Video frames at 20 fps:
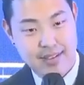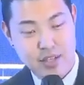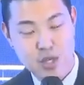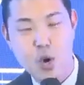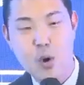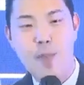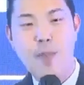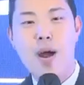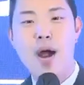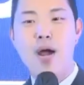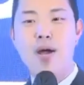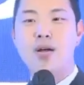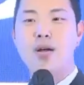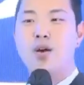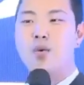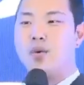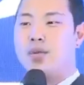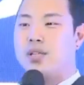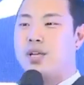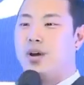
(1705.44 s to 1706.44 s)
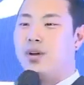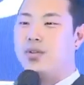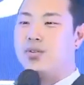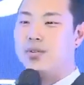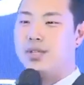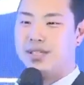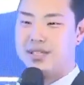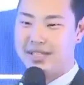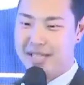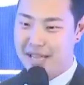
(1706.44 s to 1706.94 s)
Your partner will tell you
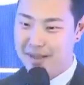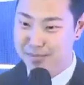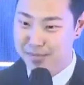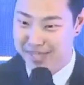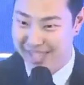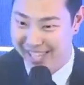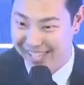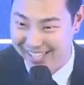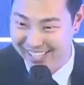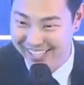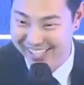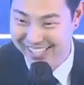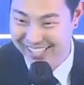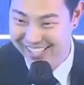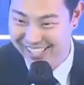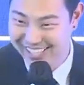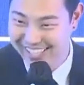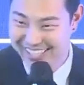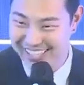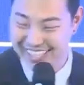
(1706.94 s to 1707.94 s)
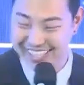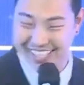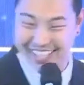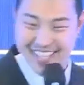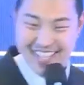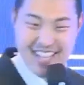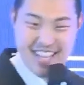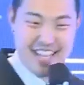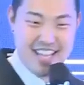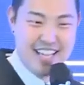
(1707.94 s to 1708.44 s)
the same thing.
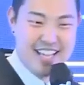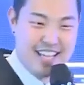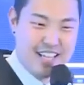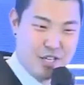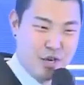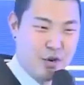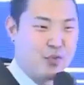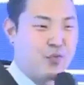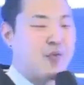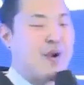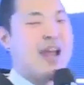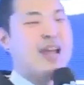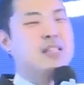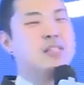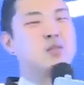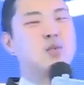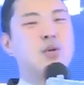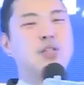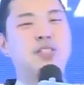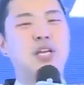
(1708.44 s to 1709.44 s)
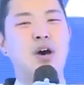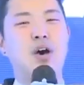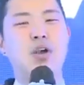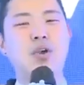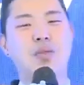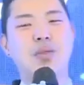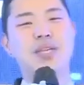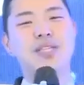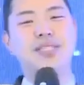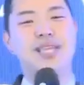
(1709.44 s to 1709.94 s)
Your friends will tell
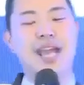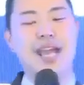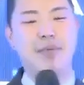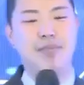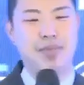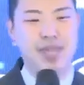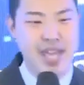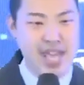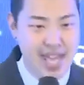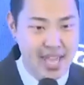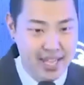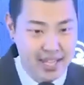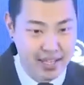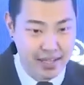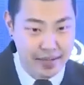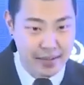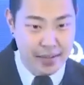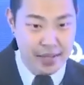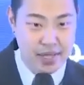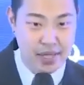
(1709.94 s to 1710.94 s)
you the same thing.